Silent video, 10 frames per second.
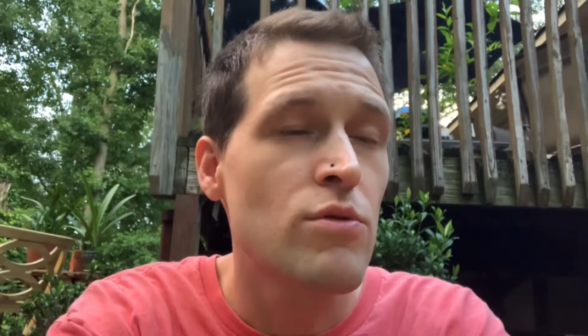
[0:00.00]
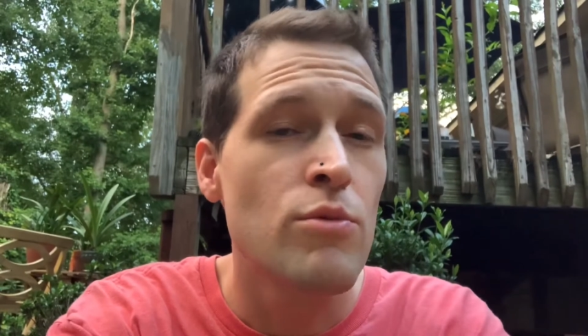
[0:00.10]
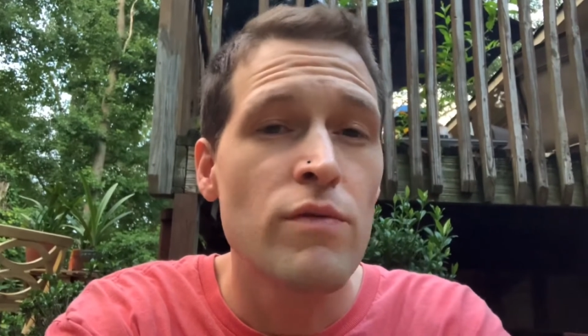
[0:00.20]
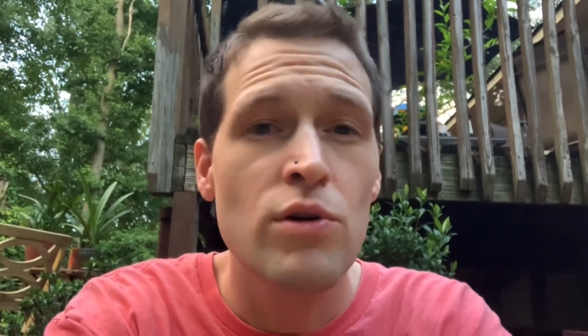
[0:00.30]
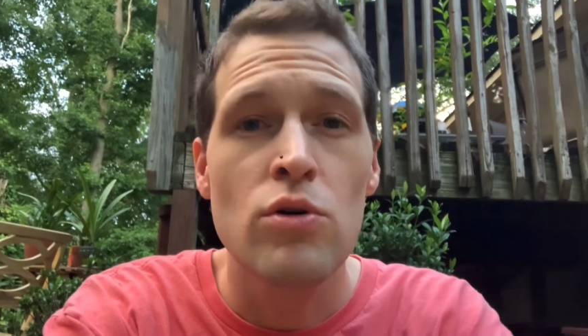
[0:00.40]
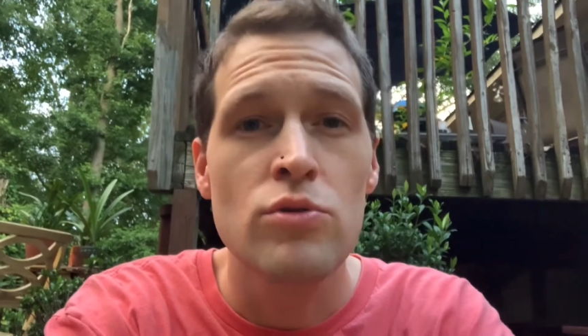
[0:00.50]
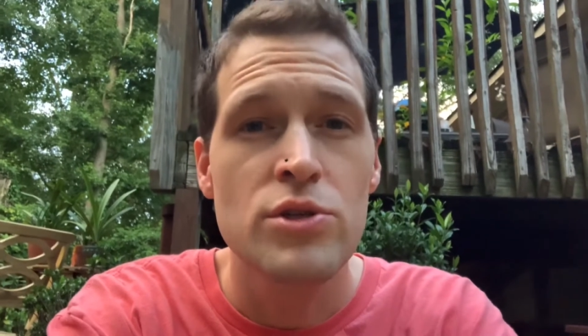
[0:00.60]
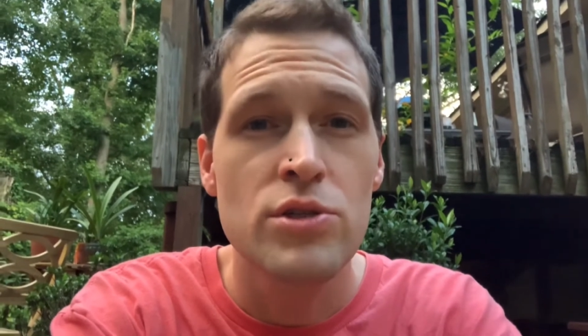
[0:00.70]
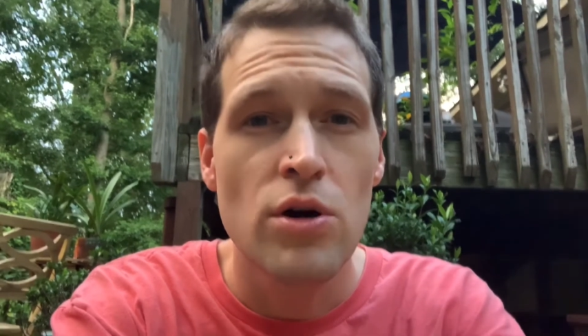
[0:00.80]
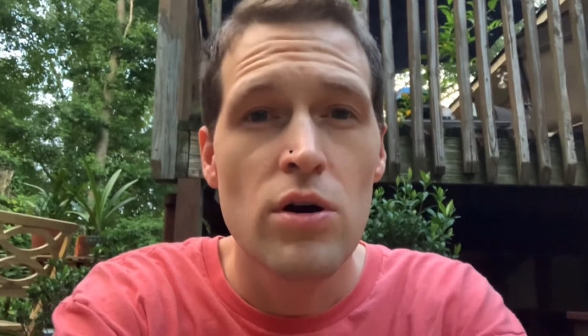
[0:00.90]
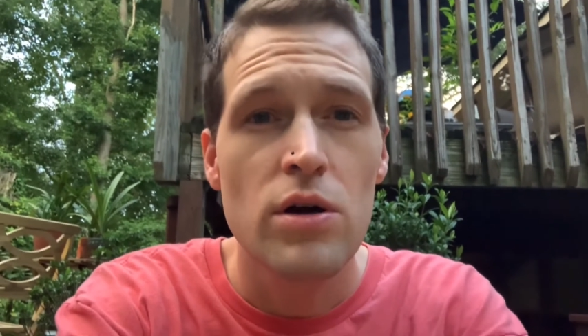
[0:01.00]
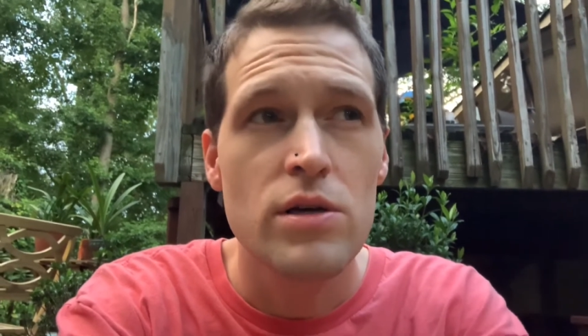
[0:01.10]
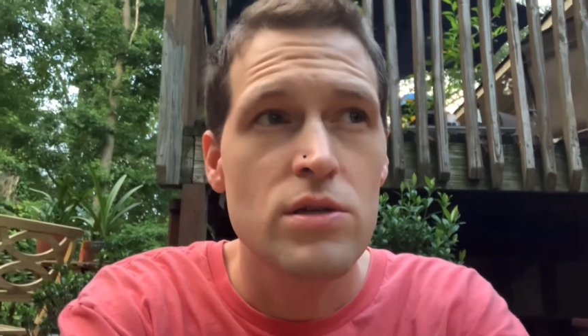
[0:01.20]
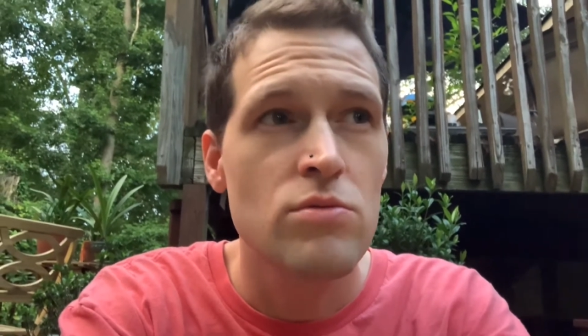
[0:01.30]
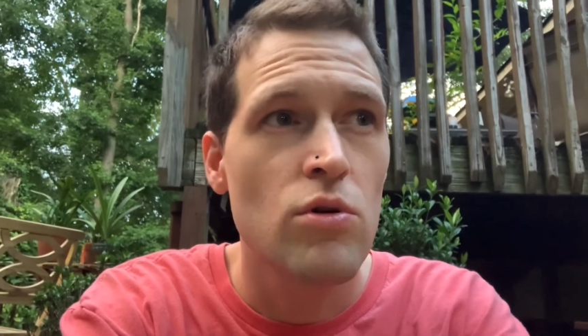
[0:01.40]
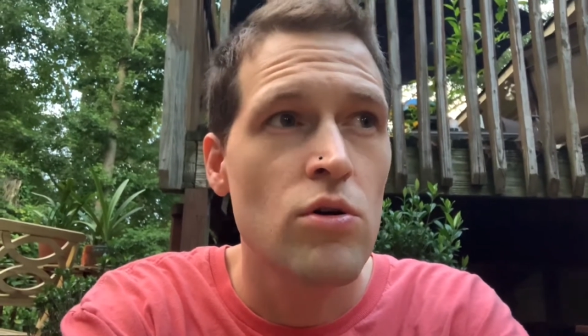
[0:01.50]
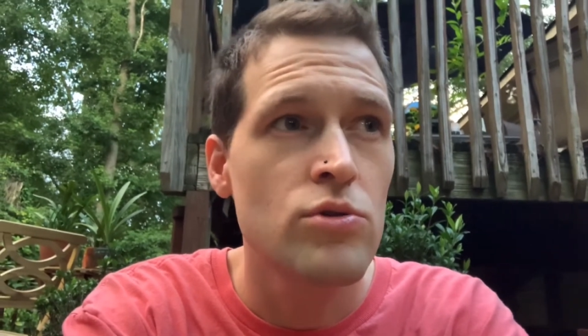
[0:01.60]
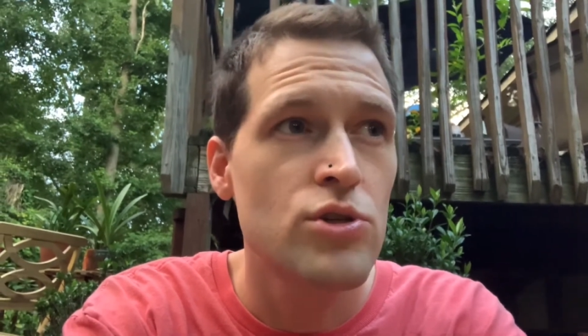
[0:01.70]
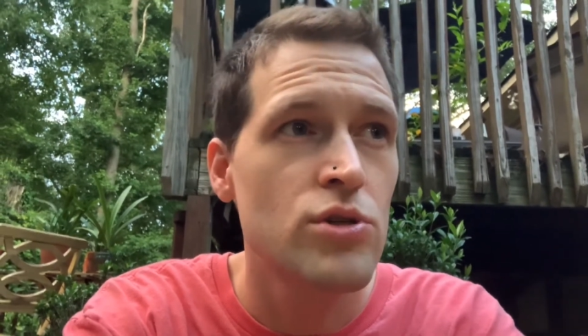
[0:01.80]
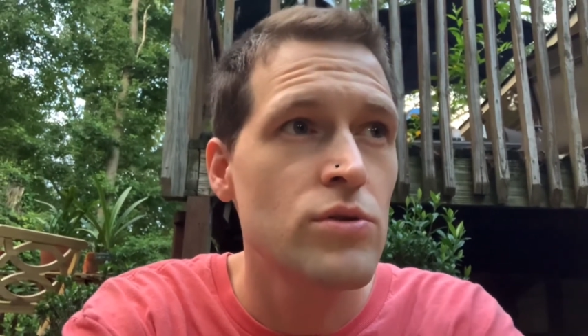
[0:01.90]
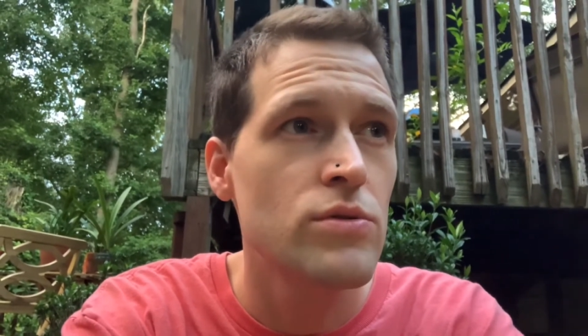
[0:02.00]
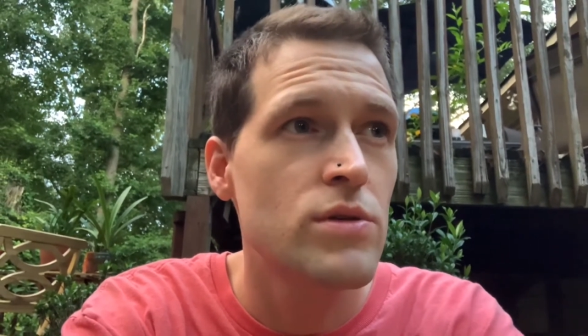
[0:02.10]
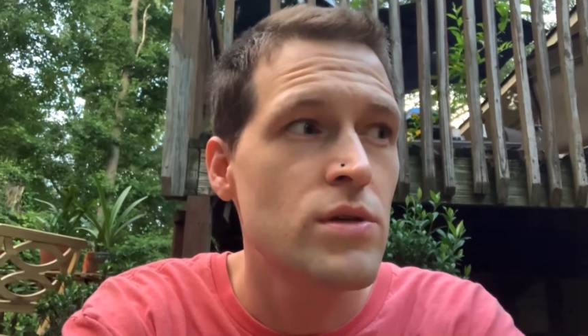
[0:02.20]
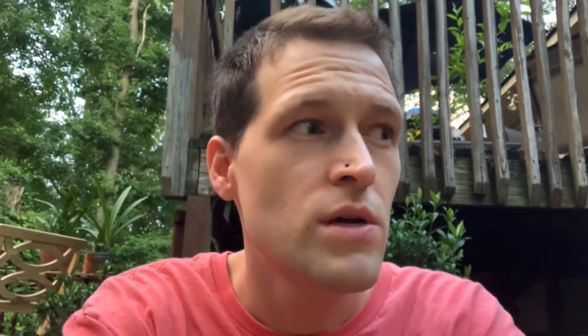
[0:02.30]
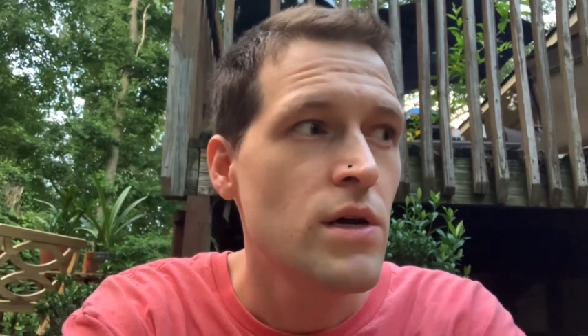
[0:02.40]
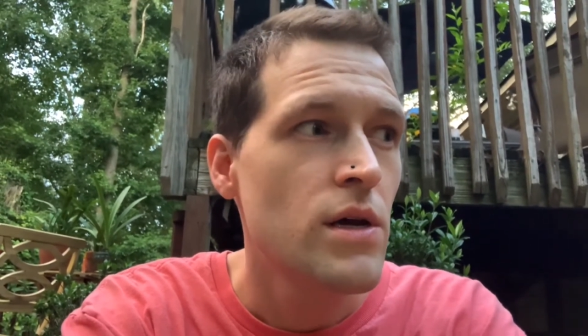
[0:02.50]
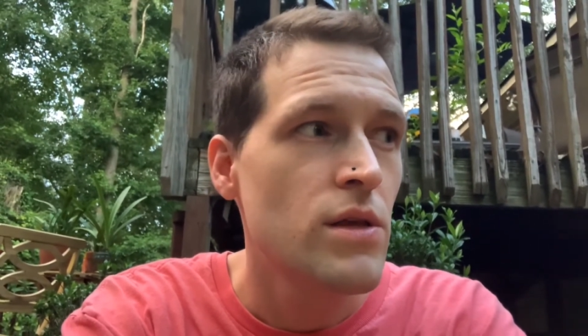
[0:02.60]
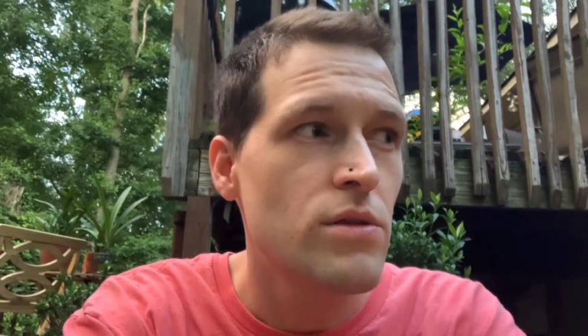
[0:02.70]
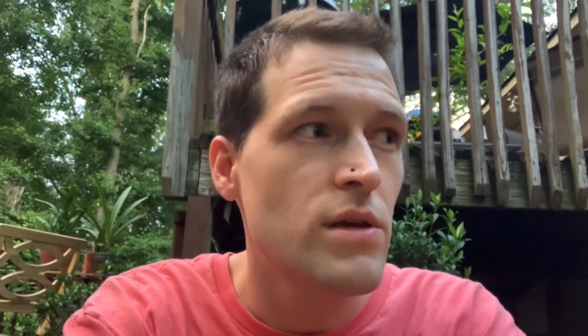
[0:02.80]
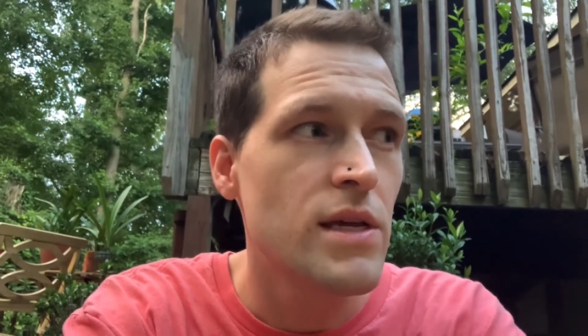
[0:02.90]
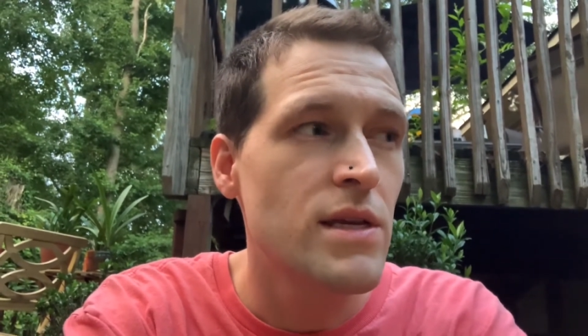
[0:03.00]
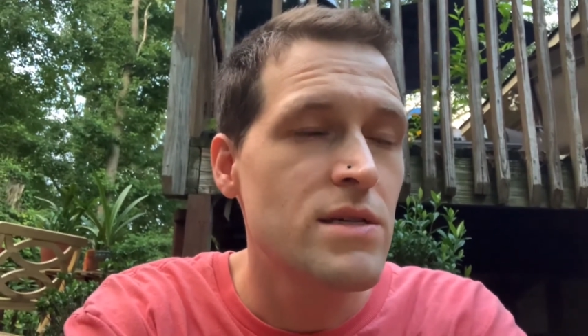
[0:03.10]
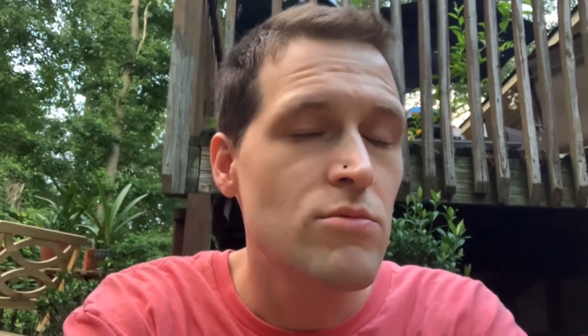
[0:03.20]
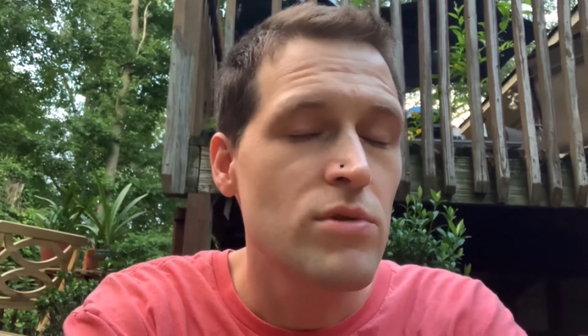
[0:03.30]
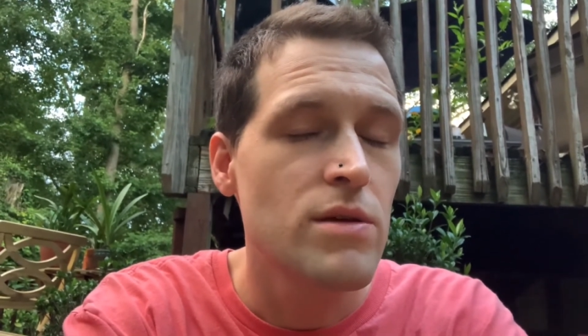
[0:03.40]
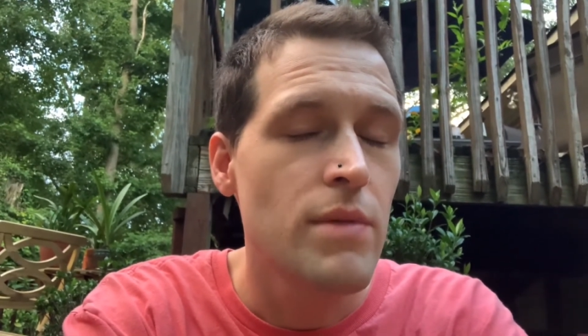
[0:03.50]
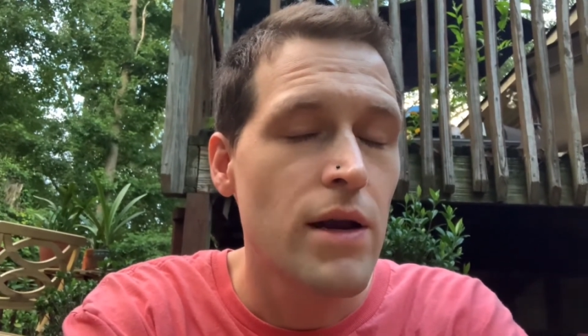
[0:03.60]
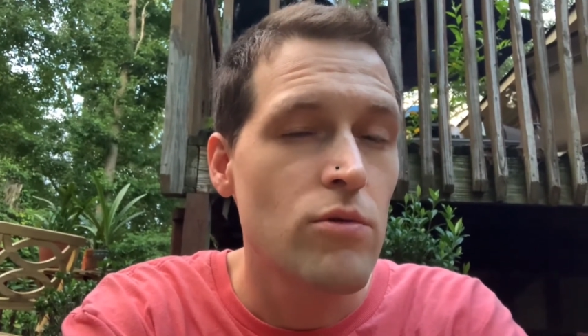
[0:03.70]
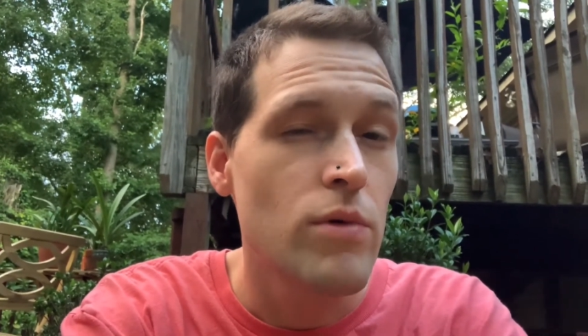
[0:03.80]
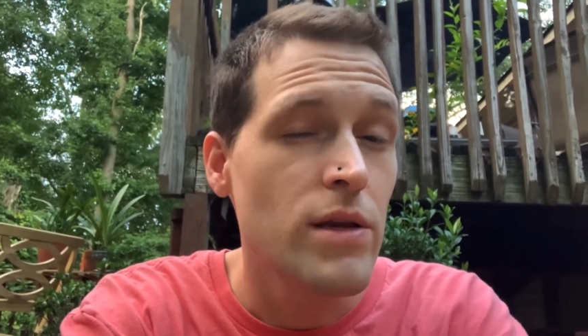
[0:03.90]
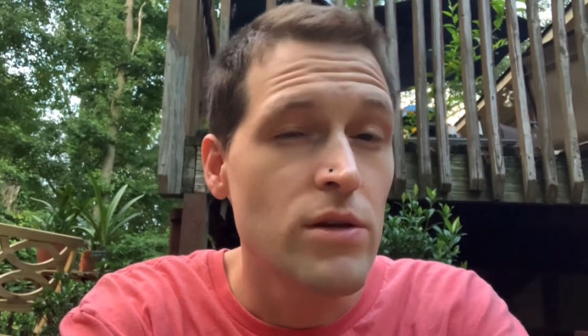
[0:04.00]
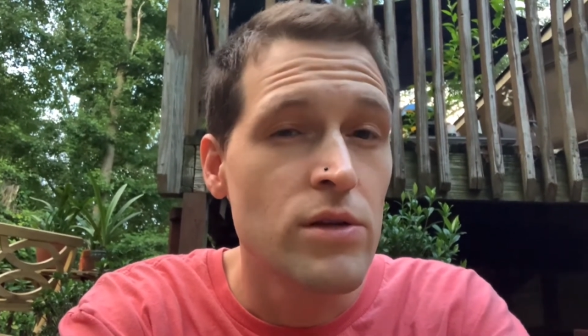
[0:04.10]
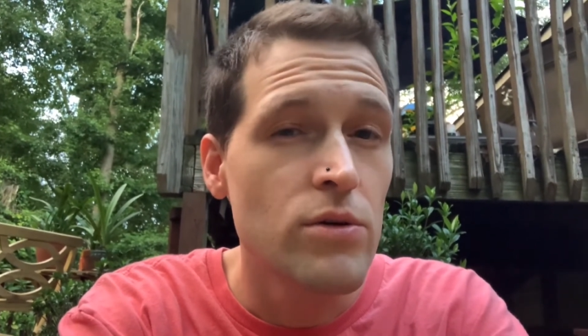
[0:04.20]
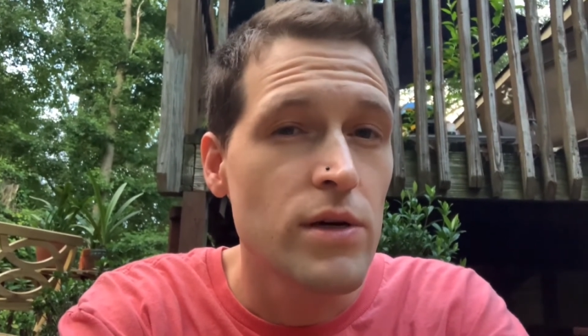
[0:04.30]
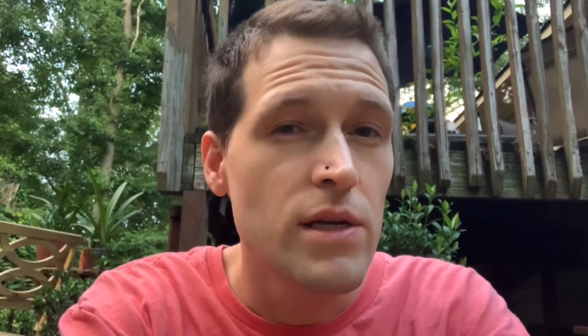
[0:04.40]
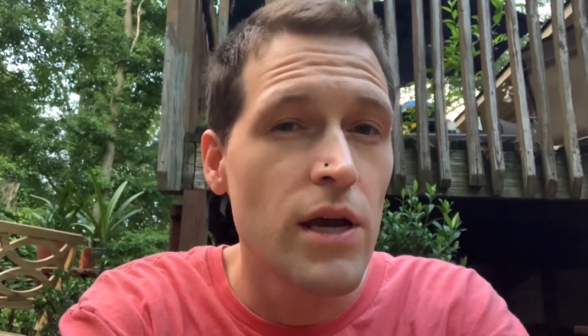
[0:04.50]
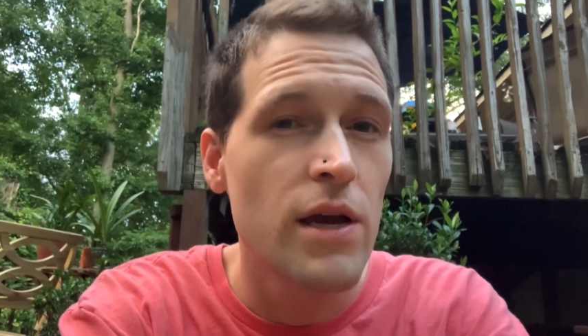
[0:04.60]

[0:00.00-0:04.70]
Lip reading: removing whole stalks or whole shoots, it doesn't really matter when you do it.